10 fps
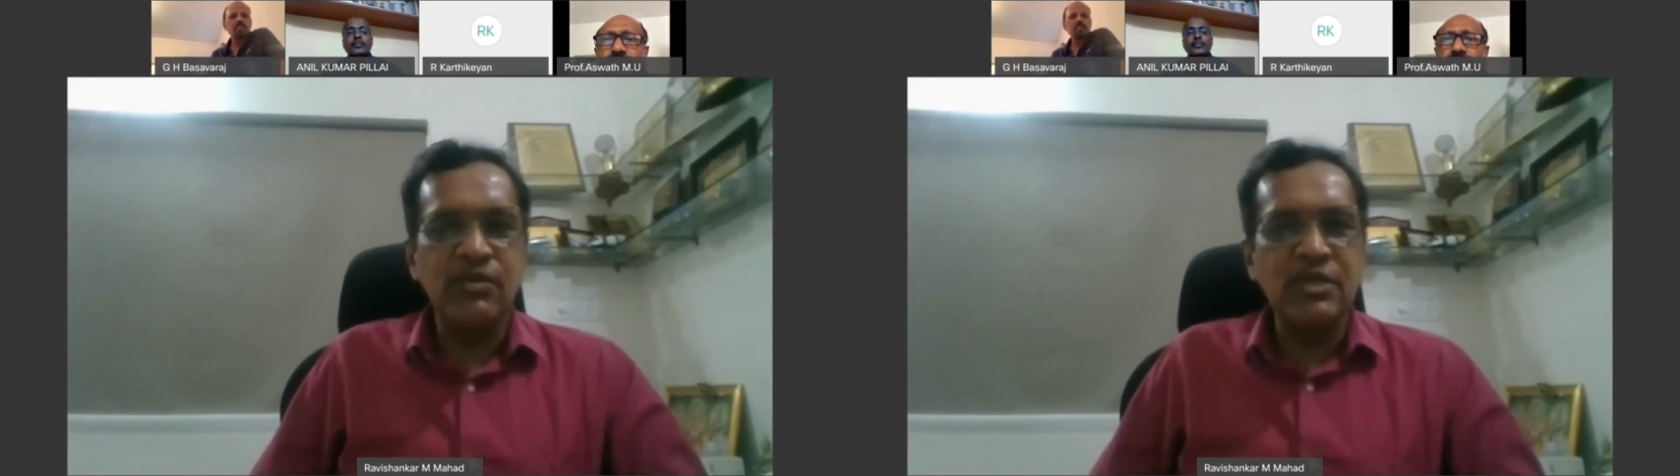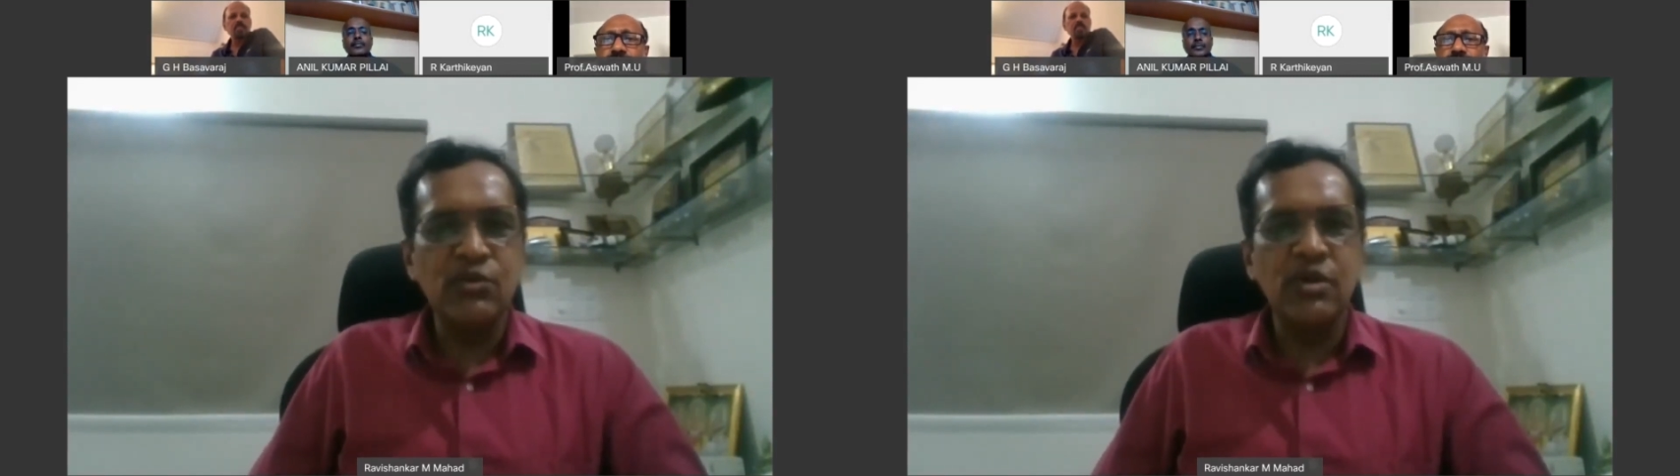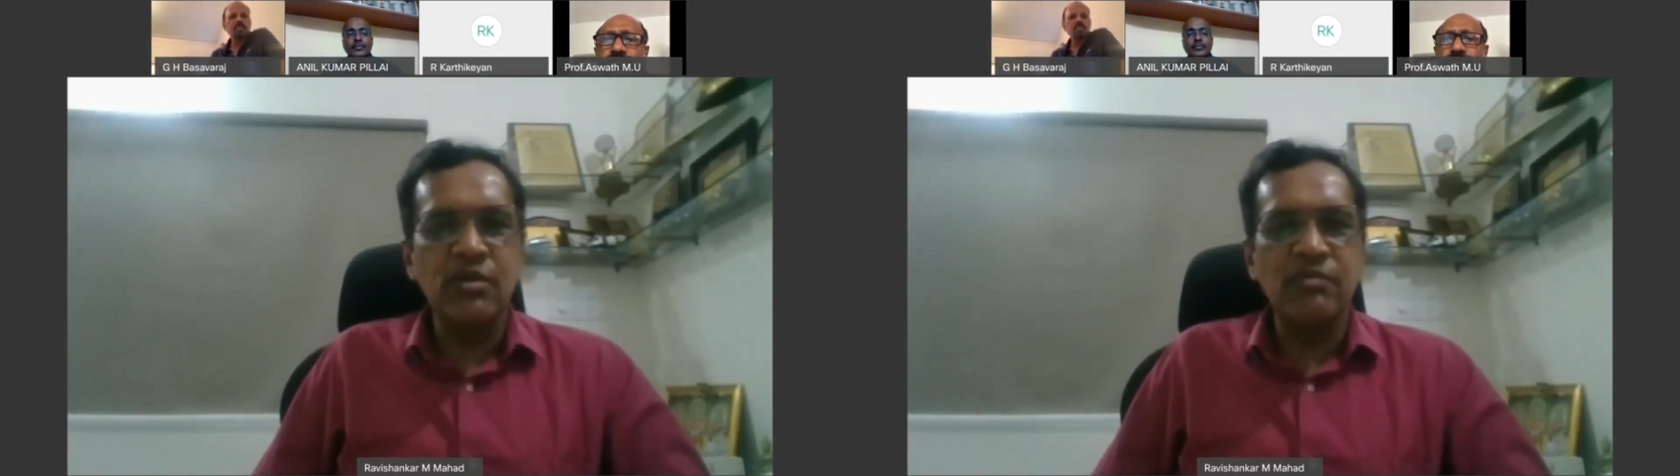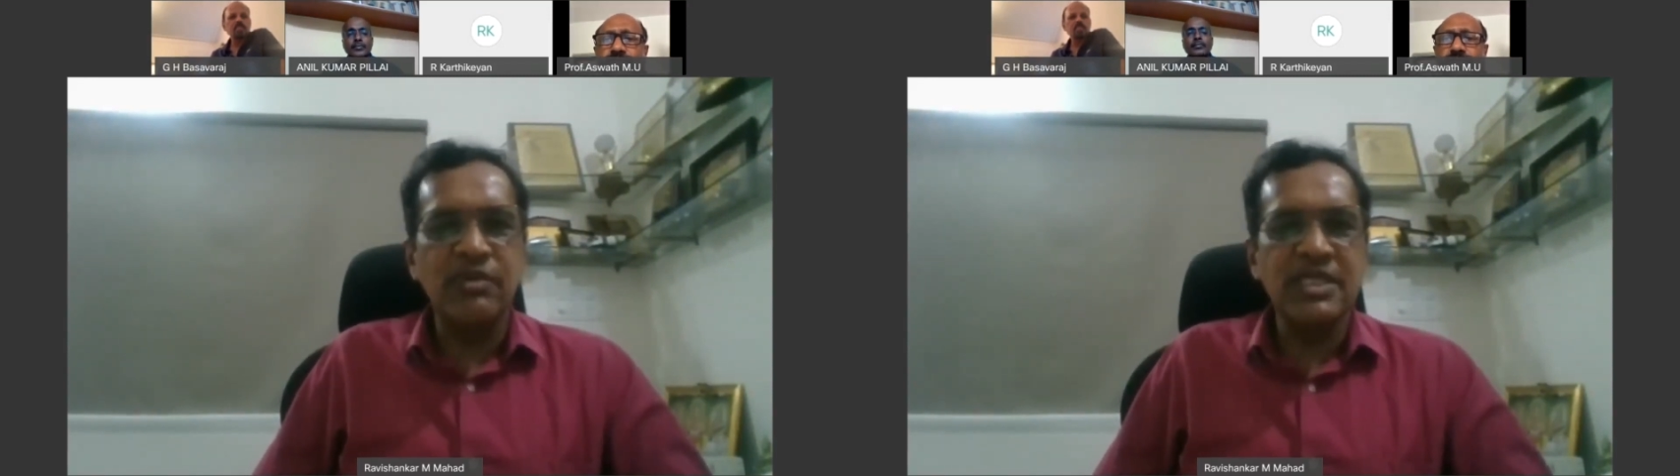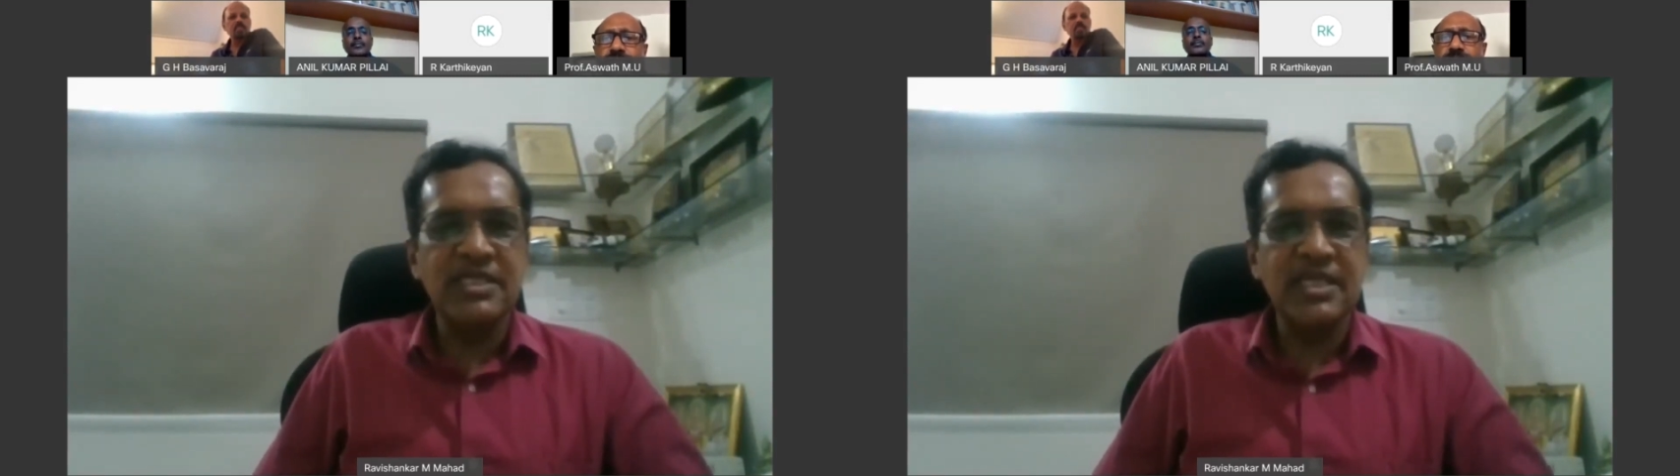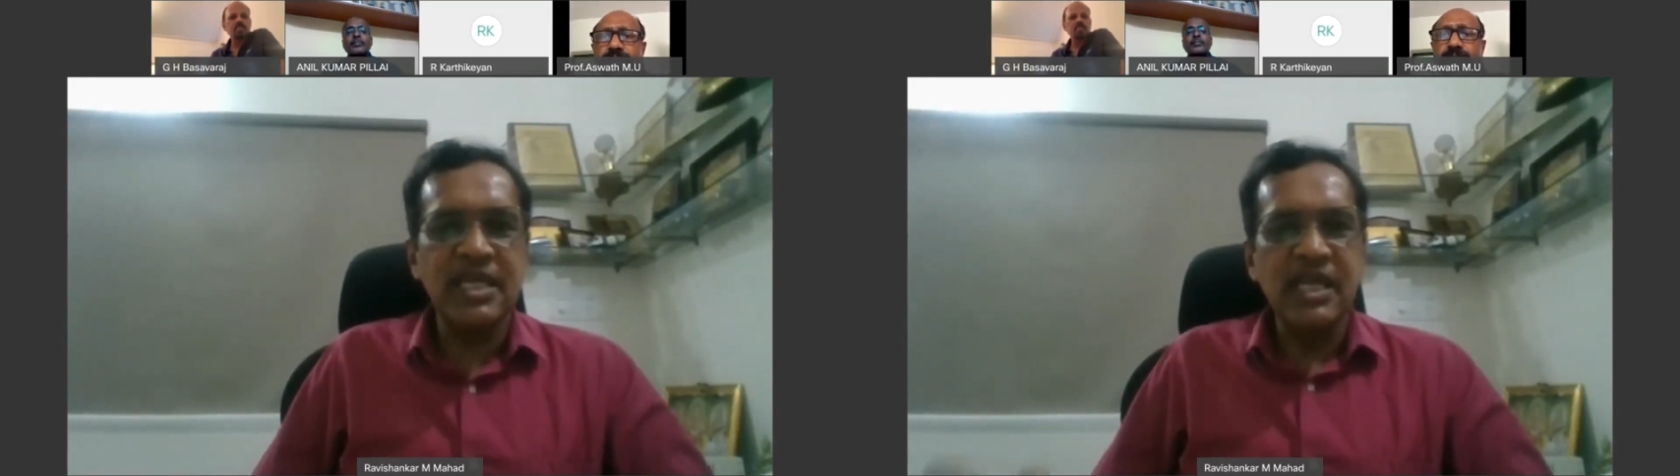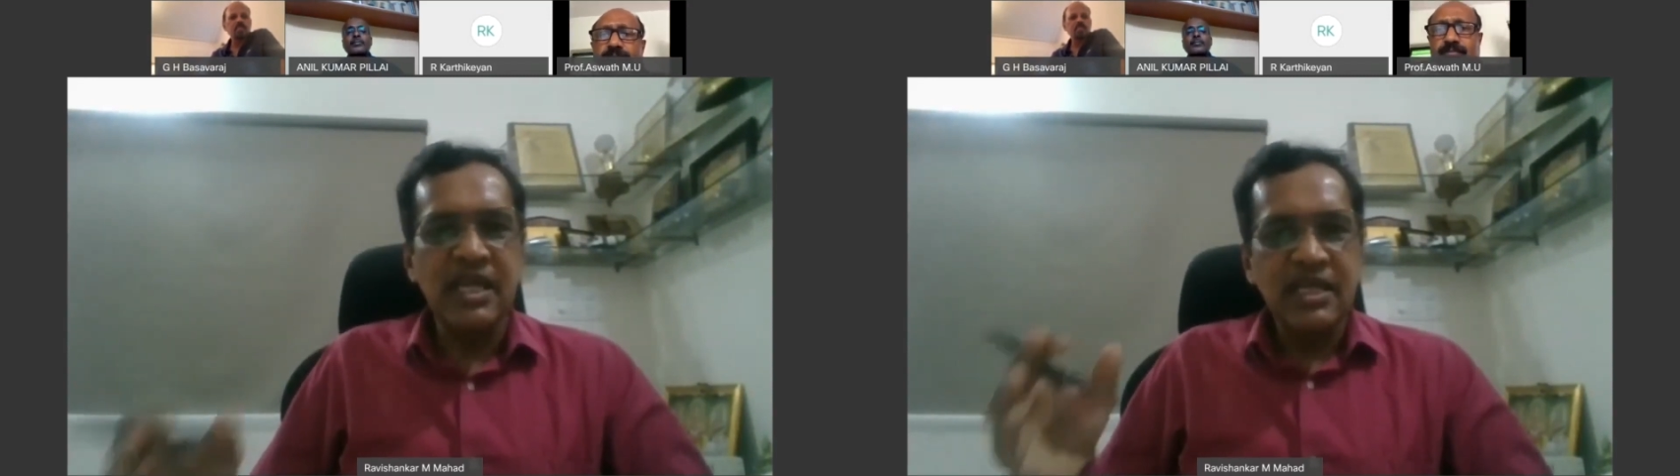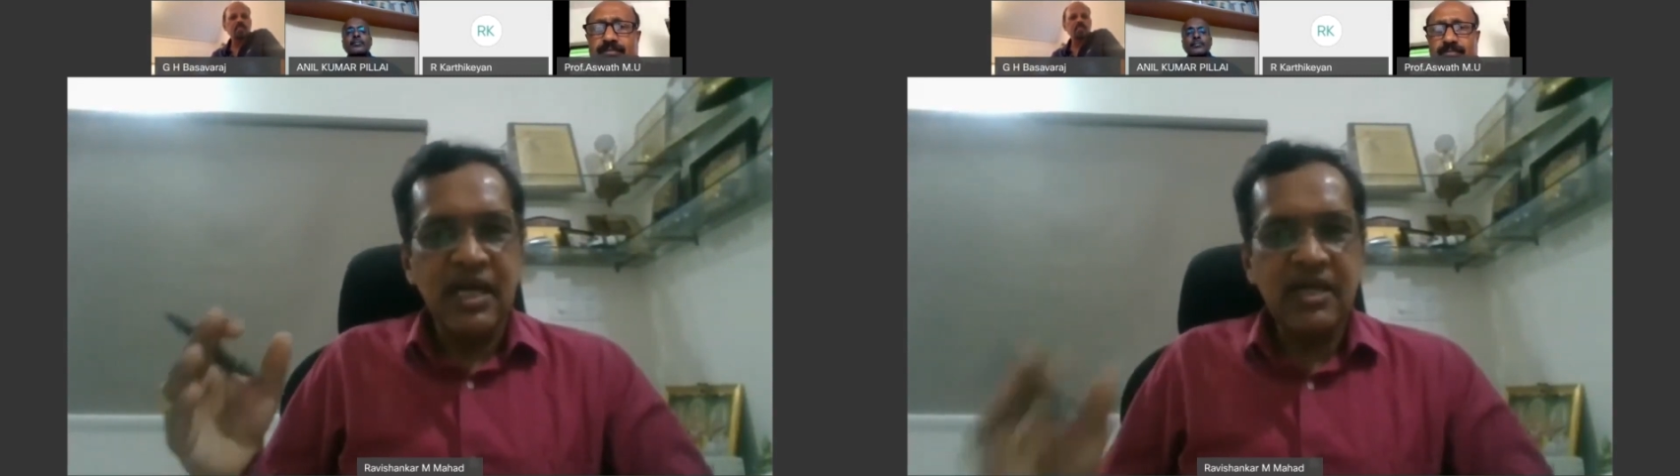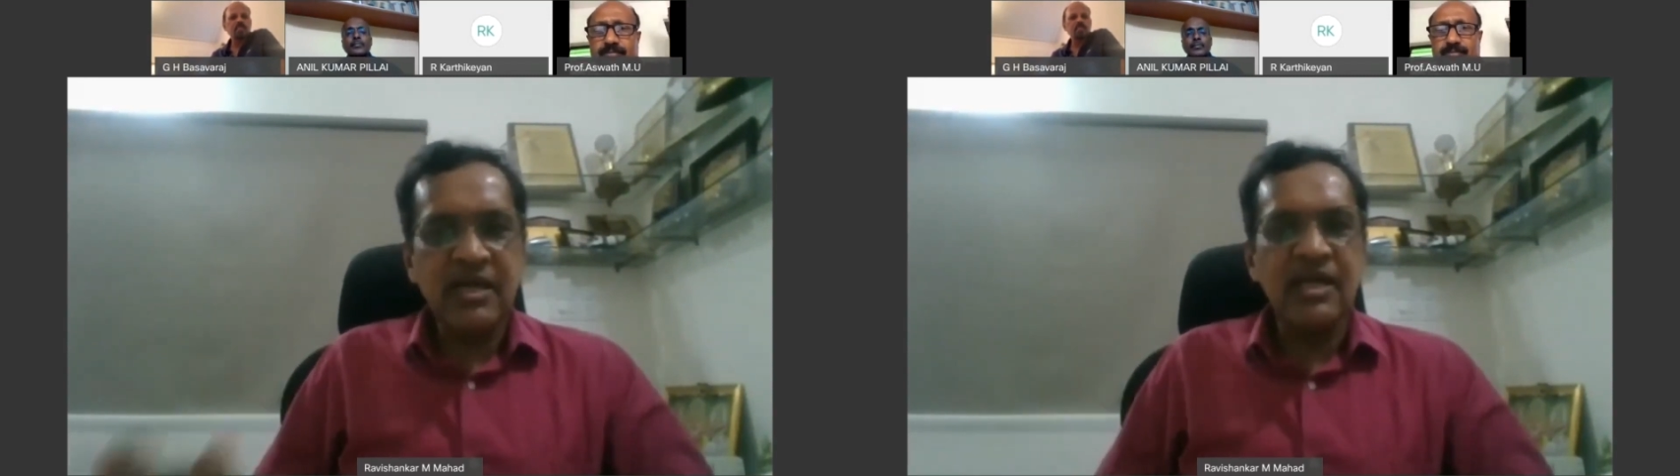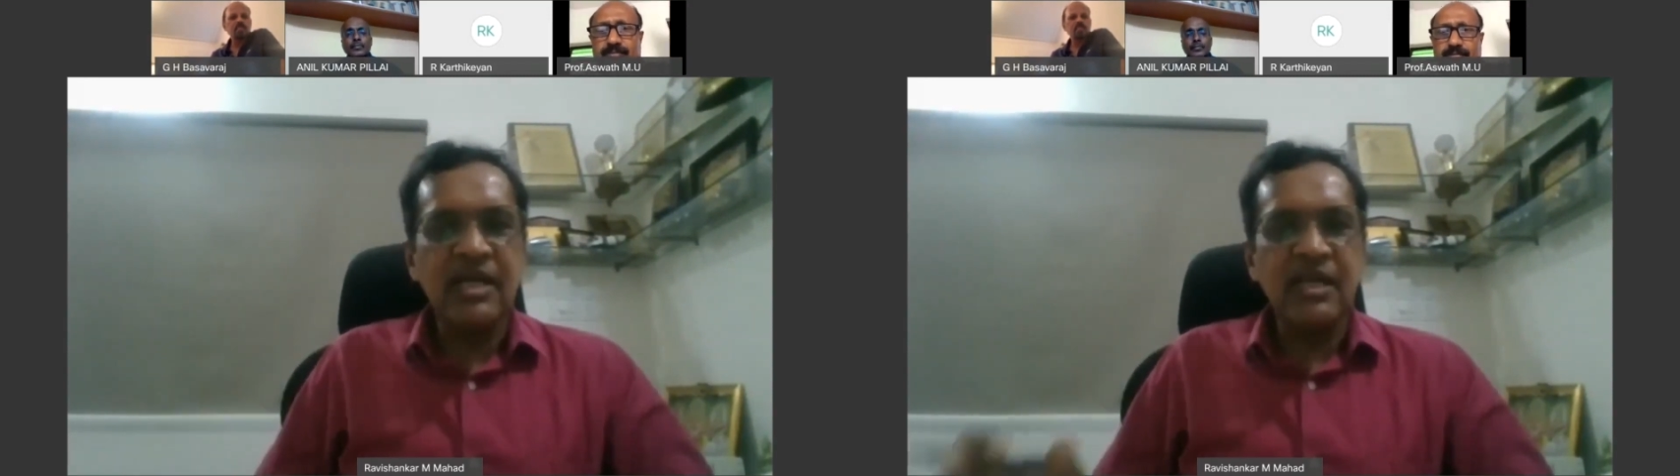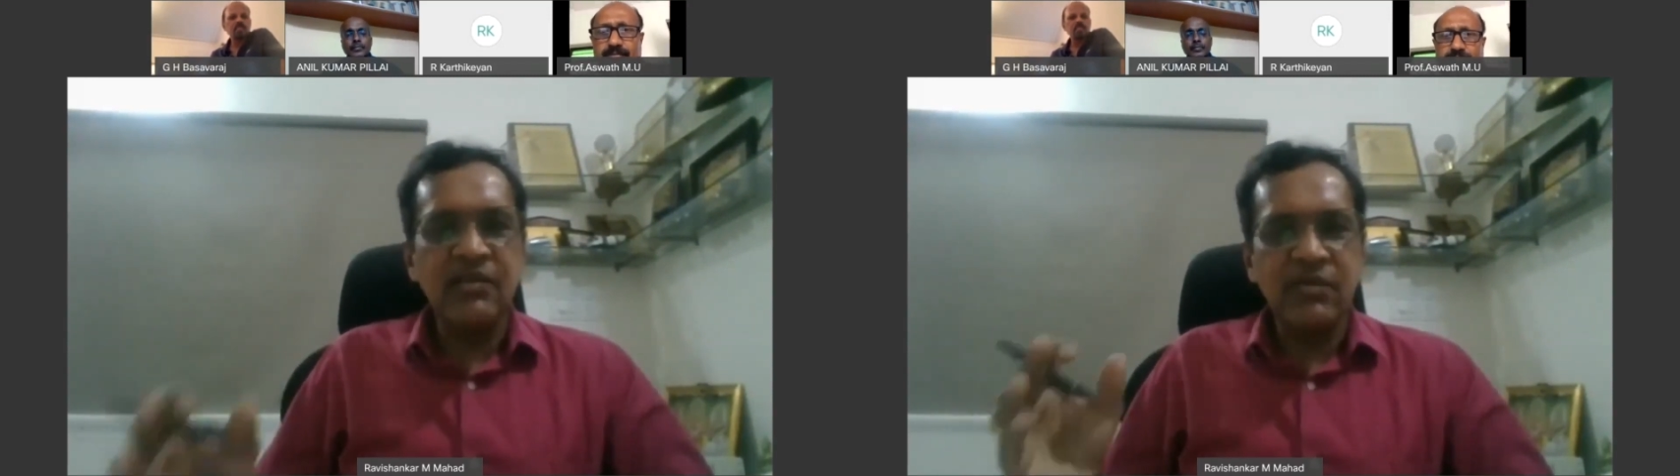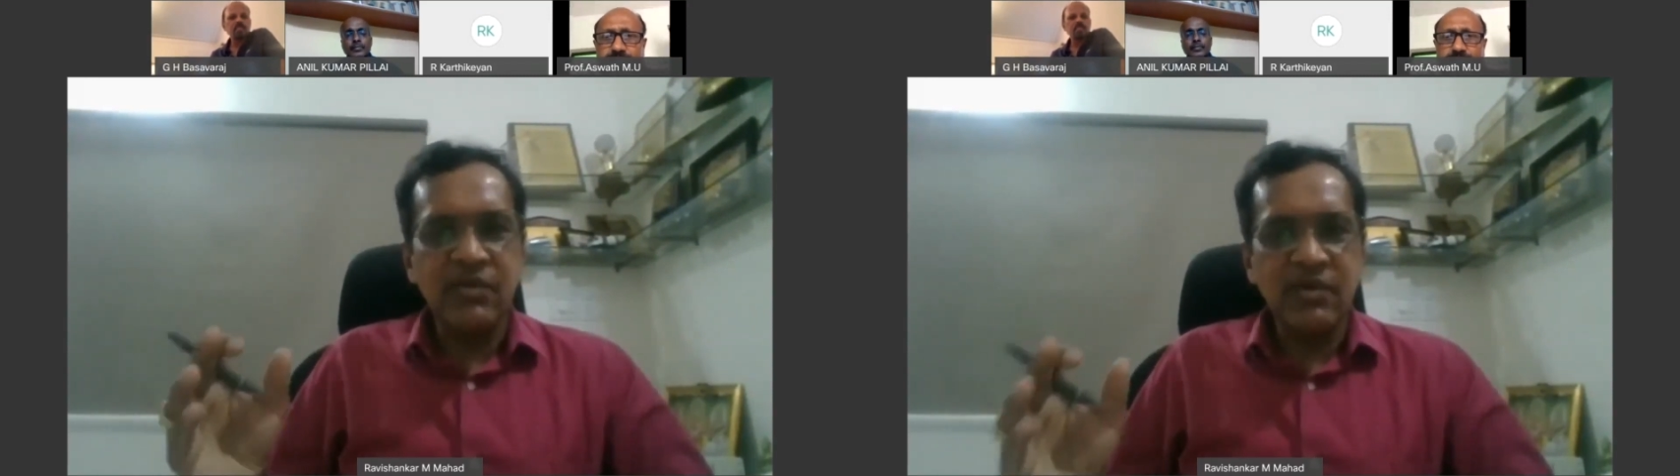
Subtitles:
only 2 cubic meters is there. Accordingly,